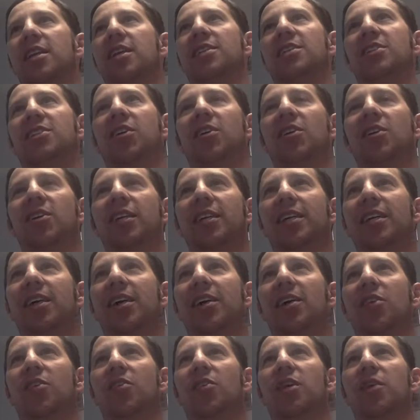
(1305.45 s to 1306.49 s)
necessarily
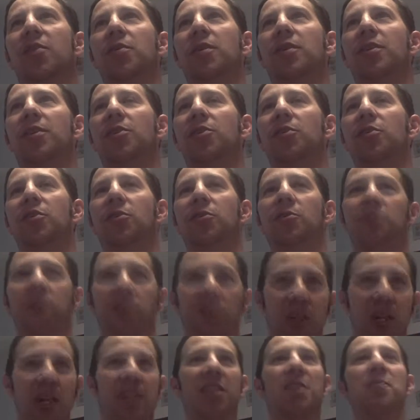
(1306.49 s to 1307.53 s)
agree with you, you
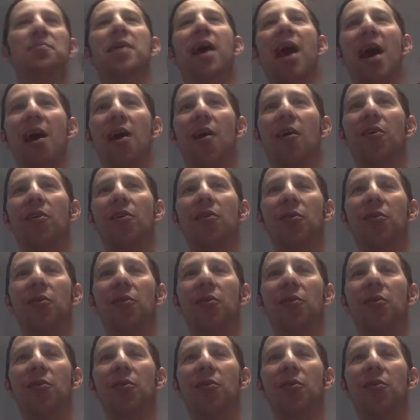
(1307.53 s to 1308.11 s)
shut them down,